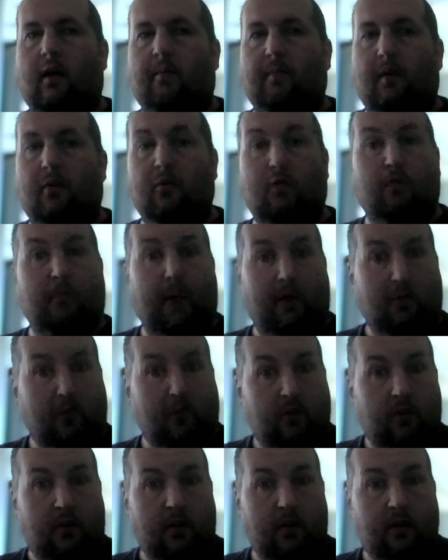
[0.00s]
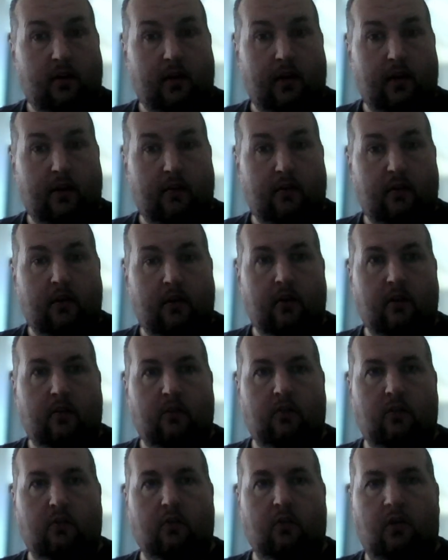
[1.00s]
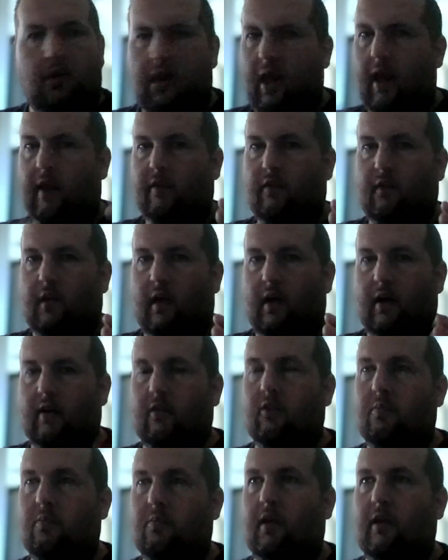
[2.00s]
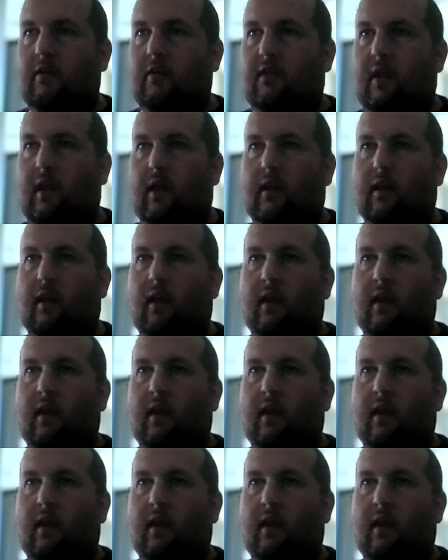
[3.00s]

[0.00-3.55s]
It was my original intent to go to hexagons because then